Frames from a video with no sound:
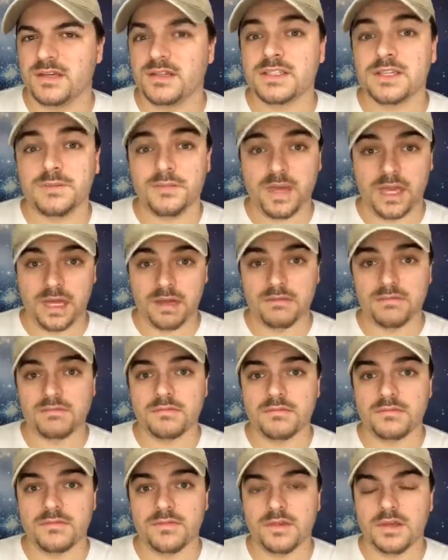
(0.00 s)
To me.
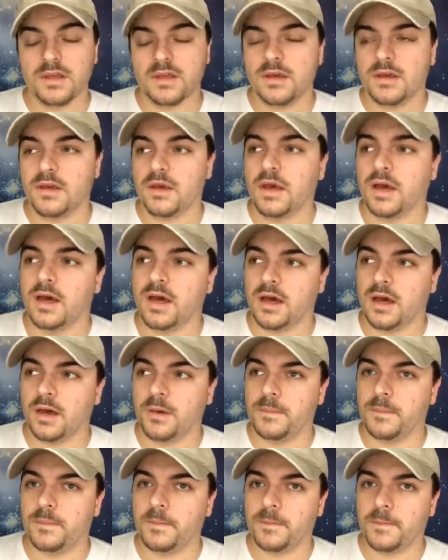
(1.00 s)

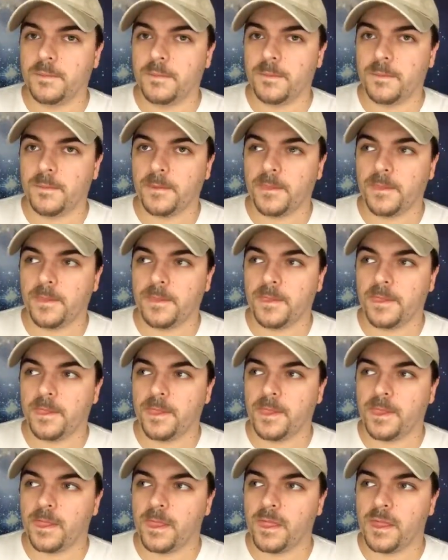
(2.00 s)

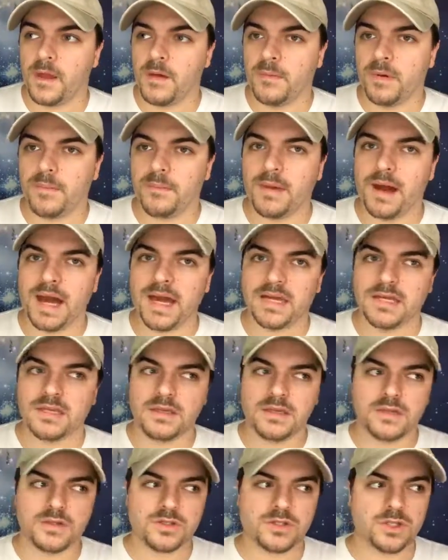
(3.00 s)
But
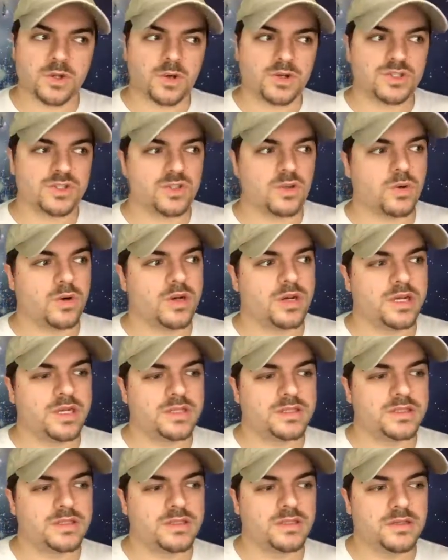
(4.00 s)
my short
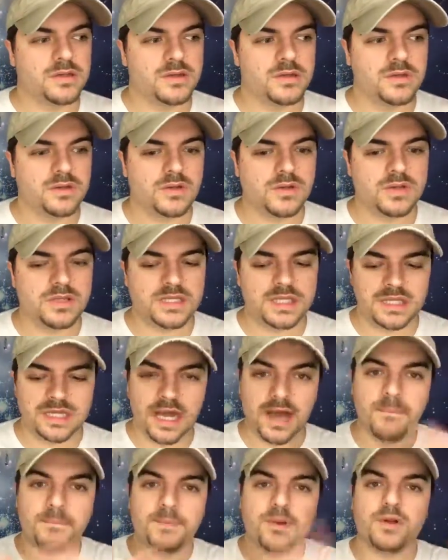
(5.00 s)
stories did
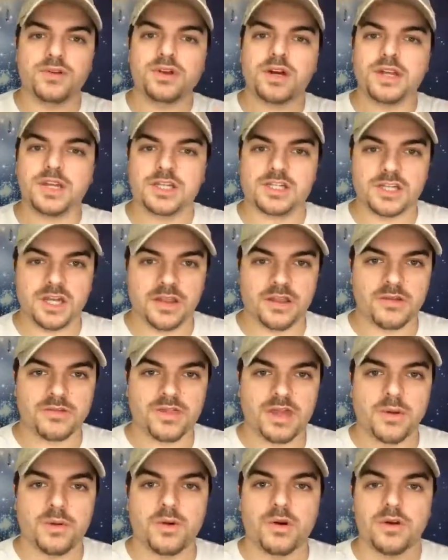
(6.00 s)
not build on each other.
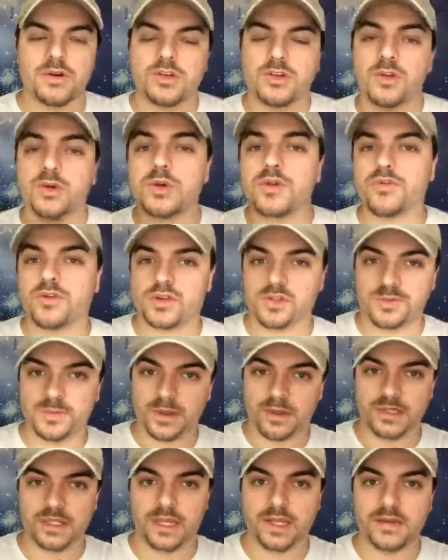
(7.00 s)
They were universe
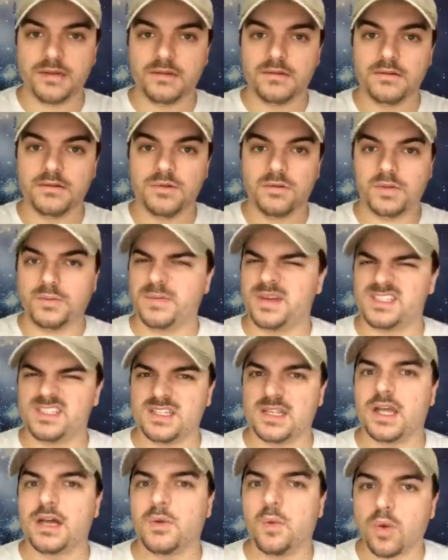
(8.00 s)
building,
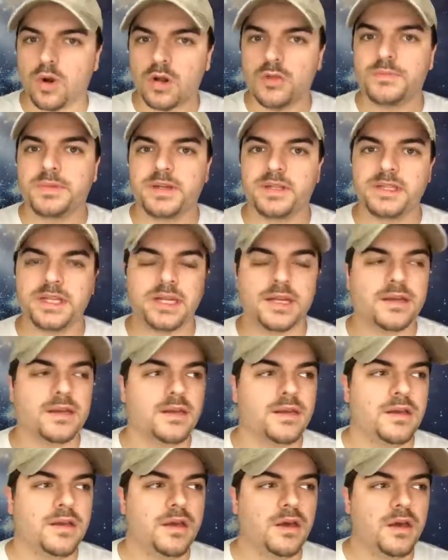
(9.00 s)
basically like world building,
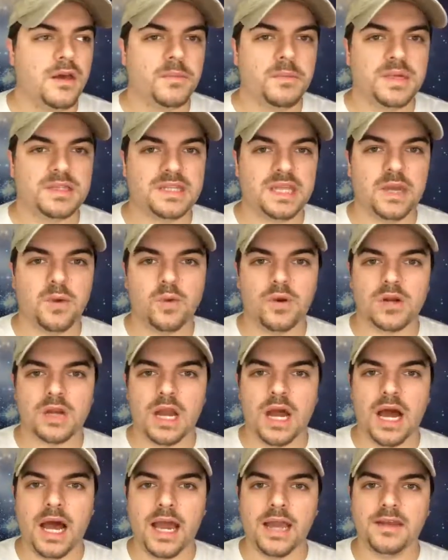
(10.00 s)
but they were
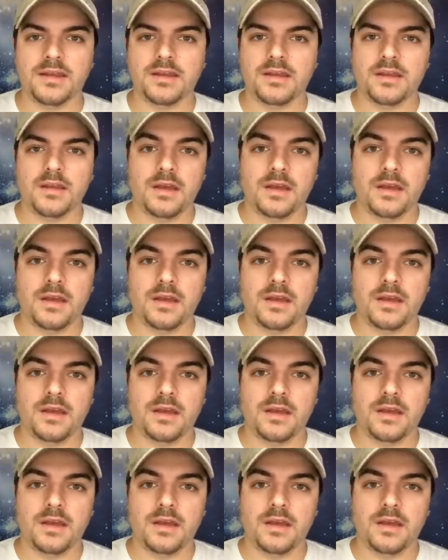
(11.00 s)
not,